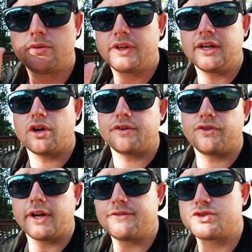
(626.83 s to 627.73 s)
get
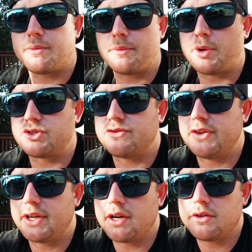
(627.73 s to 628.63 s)
notified every time I post a
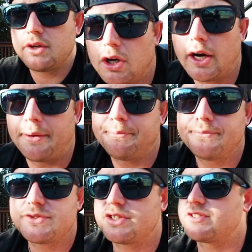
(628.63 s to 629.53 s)
video. Alright,
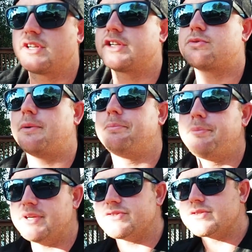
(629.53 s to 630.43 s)
see you in the next one.
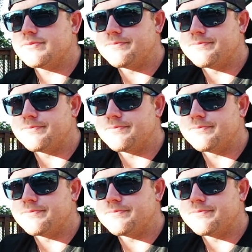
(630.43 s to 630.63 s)
Peace.